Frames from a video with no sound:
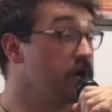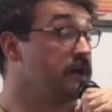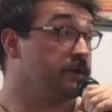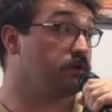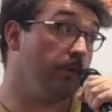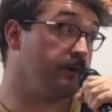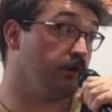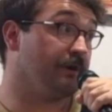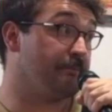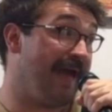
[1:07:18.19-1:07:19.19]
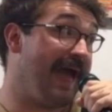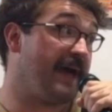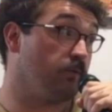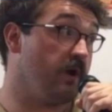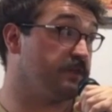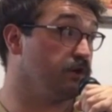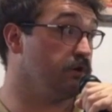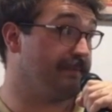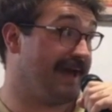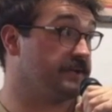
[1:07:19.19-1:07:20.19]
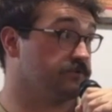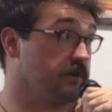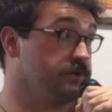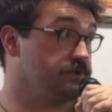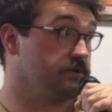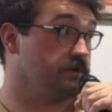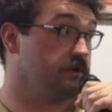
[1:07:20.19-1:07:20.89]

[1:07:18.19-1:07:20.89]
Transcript: They're going to look bad with a good pass rush.